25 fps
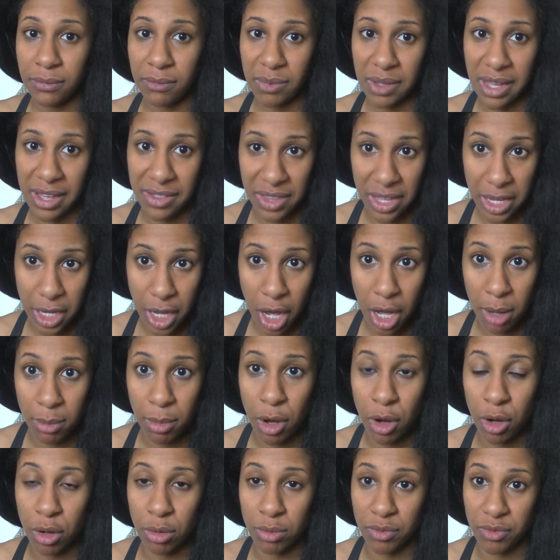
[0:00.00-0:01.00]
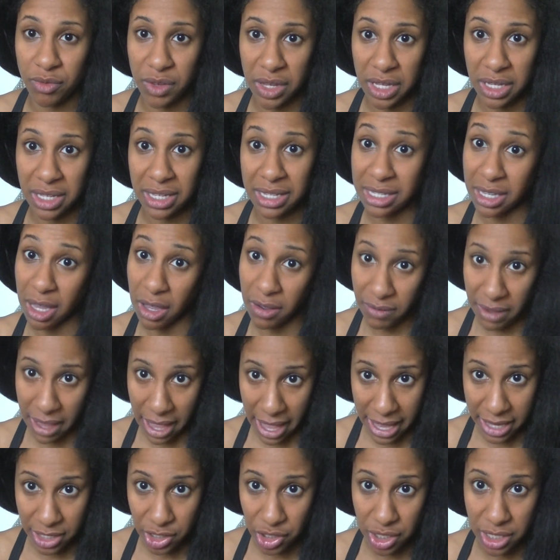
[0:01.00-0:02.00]
and they come home feeling
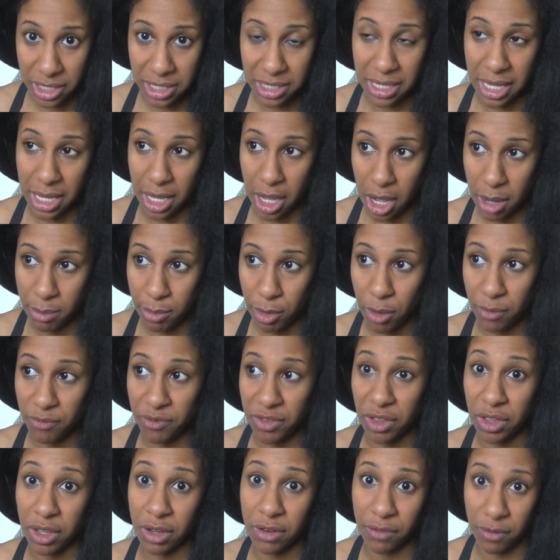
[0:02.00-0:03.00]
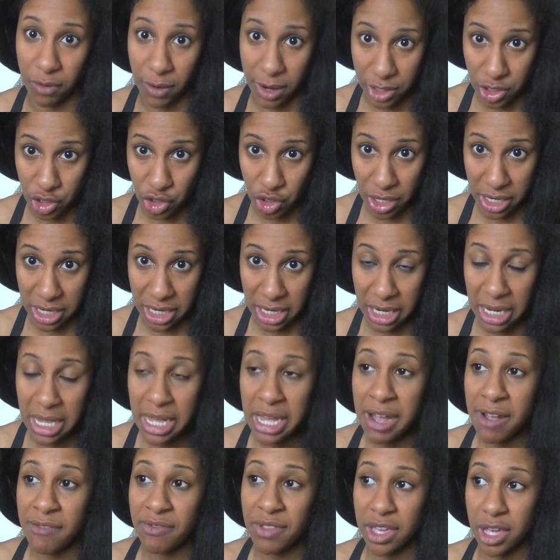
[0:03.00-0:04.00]
self-conscious, they come home feeling frustrated,
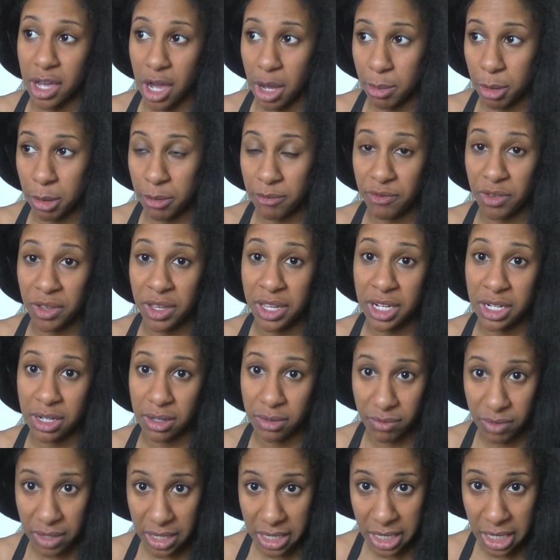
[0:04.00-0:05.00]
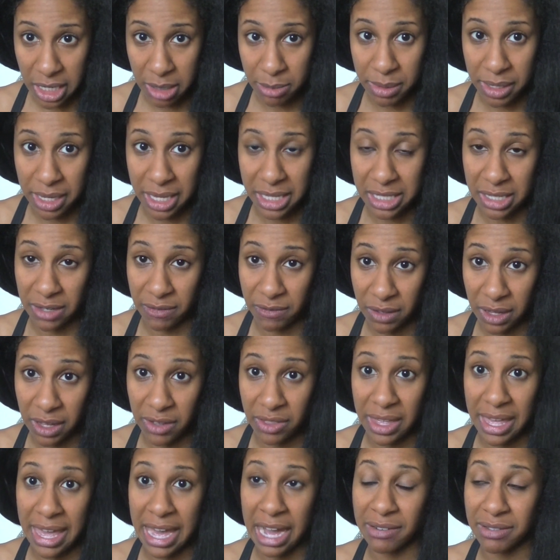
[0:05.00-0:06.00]
they come home feeling defeated, because they feel
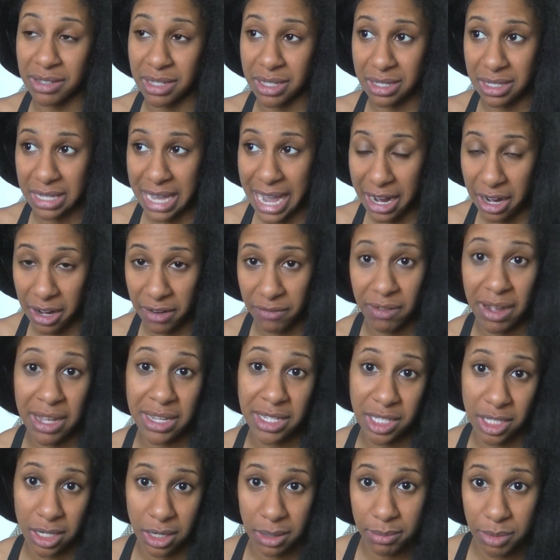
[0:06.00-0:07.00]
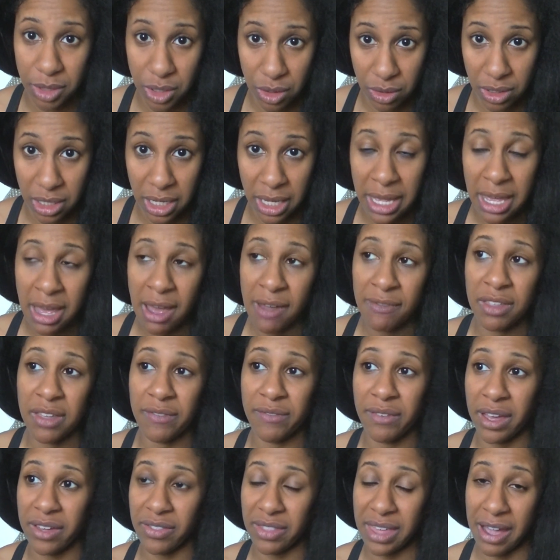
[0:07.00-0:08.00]
like they have to sacrifice their beauty, they
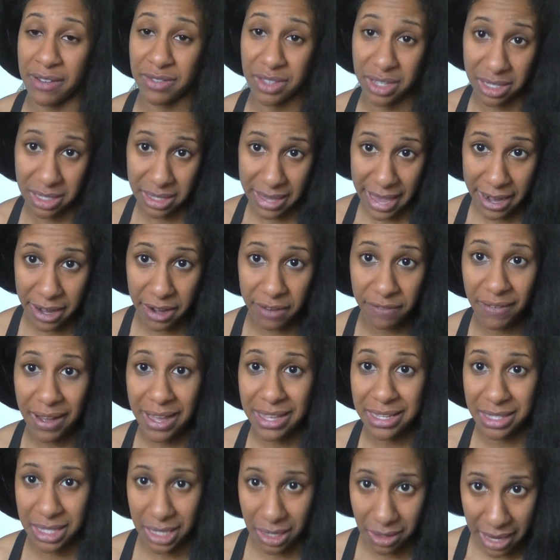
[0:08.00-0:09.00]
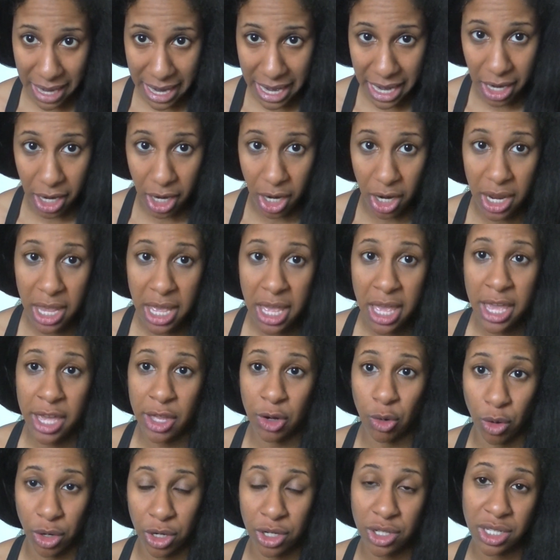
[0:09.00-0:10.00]
feel like they have to sacrifice their hair in
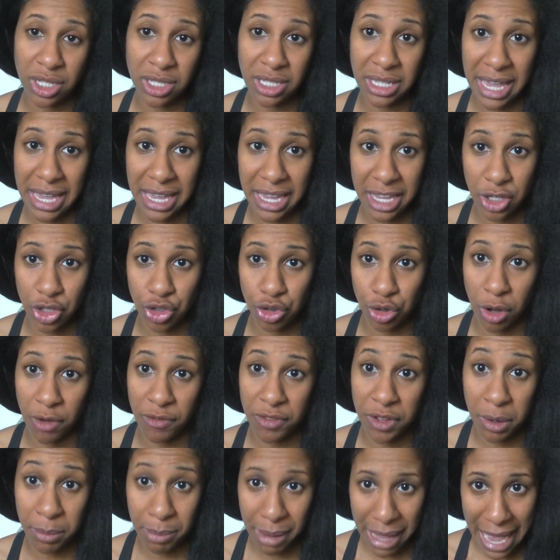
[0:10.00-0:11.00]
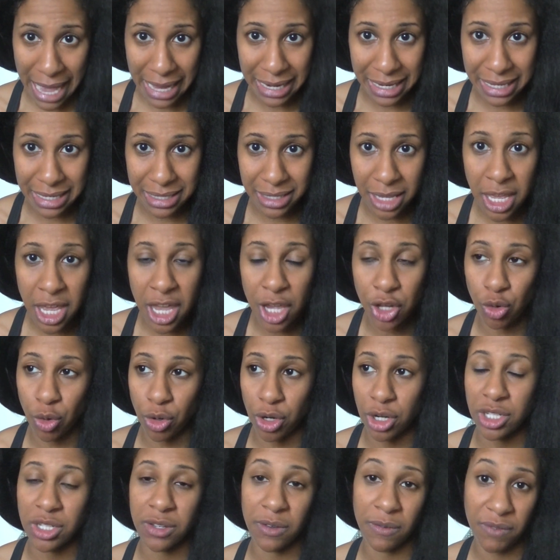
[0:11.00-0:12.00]
order to take control of their bodies, in
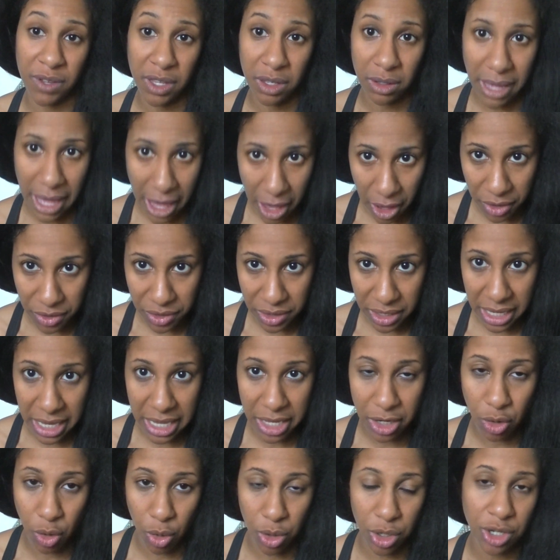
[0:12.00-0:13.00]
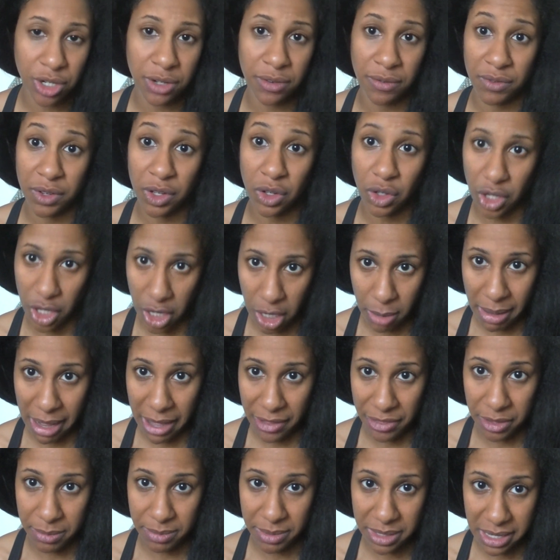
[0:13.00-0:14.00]
order to feel healthy, in order to feel good
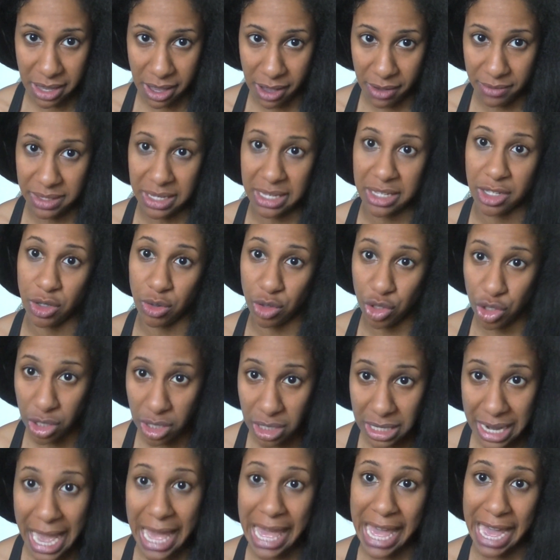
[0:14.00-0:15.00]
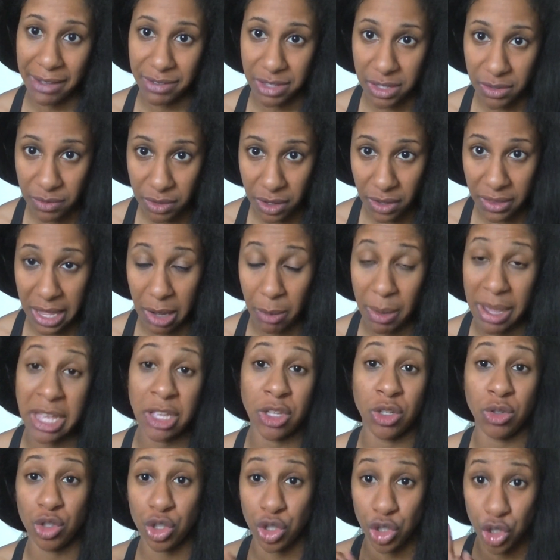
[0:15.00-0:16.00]
about themselves. And you should not have to feel that way,
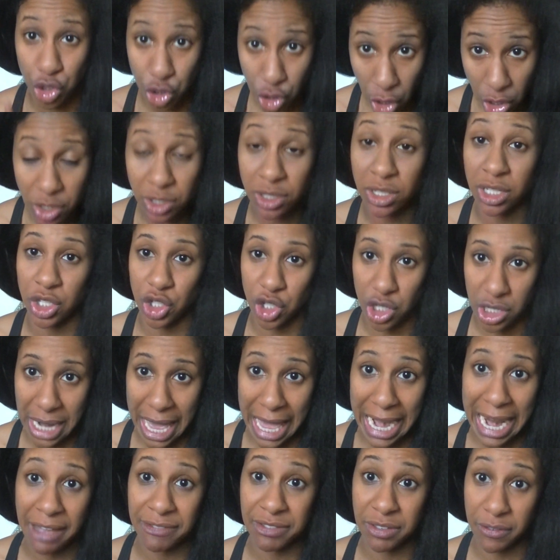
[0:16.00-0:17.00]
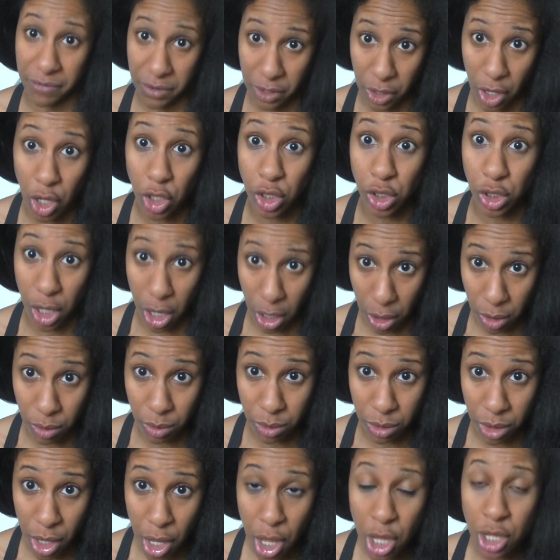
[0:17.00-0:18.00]
and you certainly should not have to feel
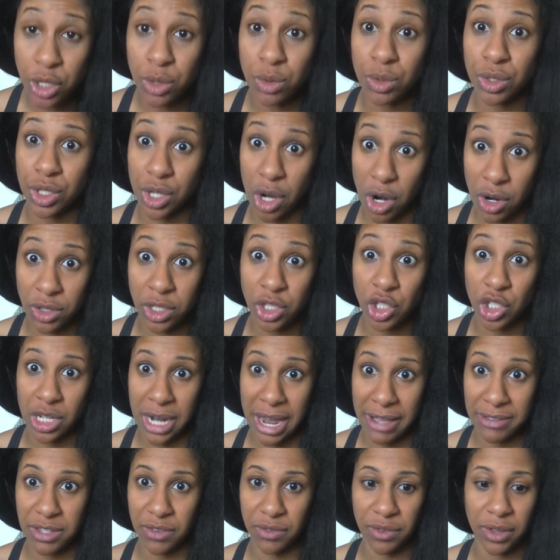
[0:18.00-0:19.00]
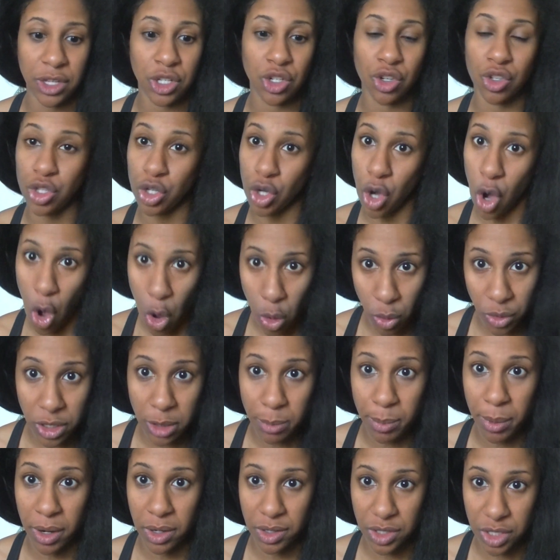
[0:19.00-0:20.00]
alone. You certainly should not have to feel like you're the only
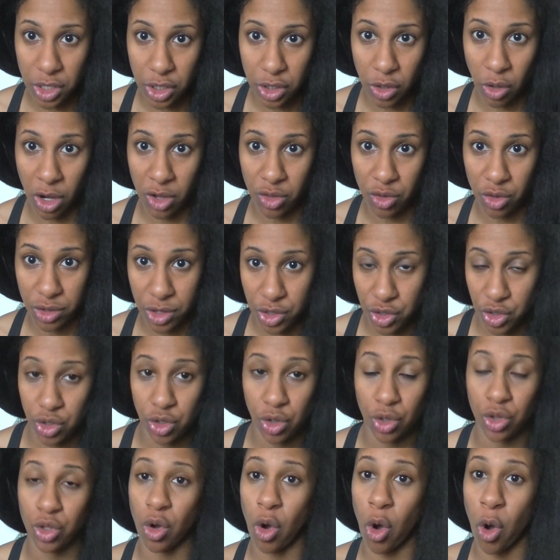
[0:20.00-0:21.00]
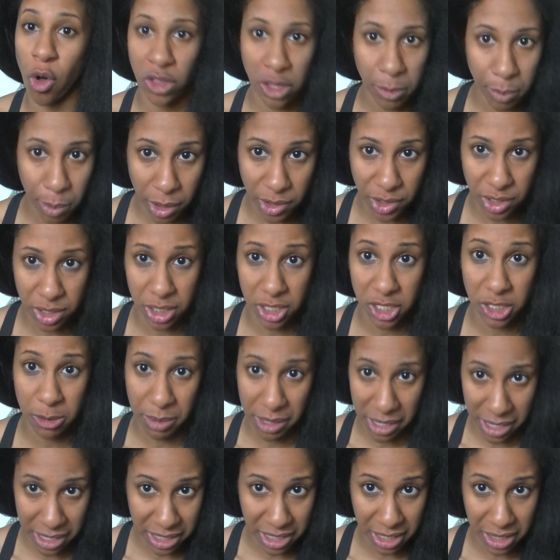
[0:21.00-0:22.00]
person going through this, or you're the only person
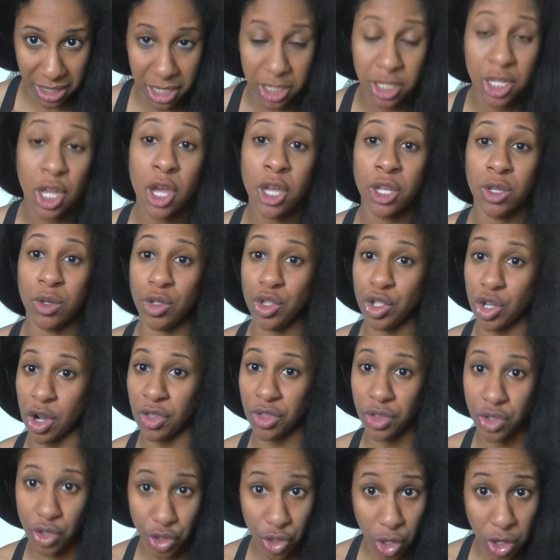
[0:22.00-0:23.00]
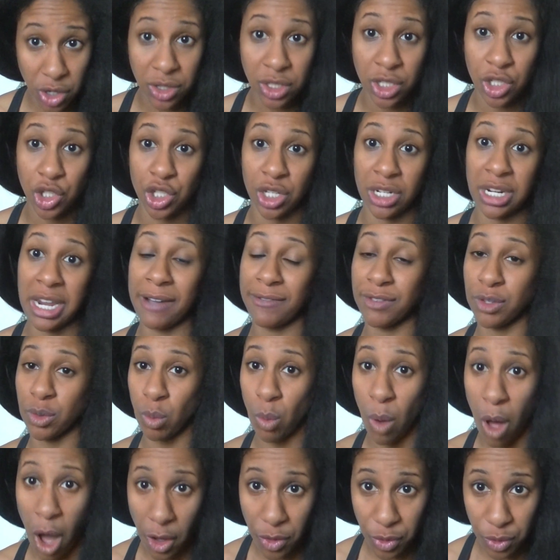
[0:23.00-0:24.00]
experiencing this. You certainly shouldn't have to
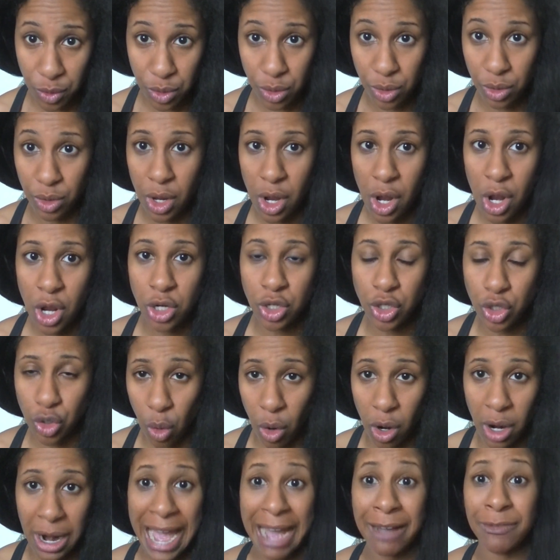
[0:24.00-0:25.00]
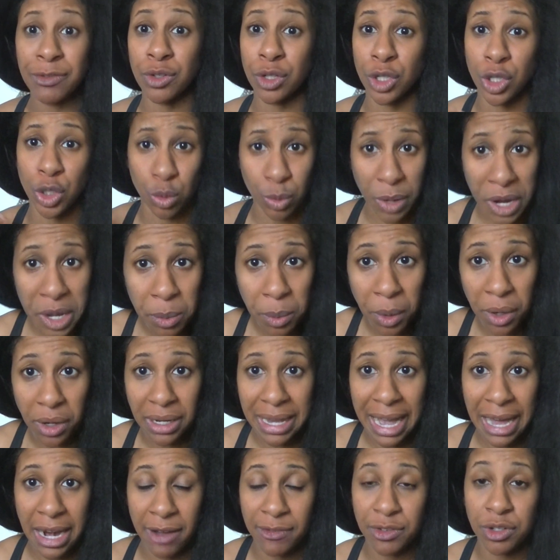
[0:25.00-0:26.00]
walk through the door after a great
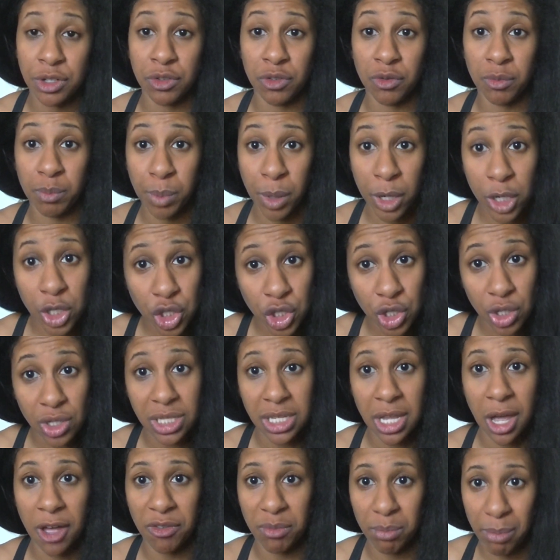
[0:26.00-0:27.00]
workout, after you've pushed yourself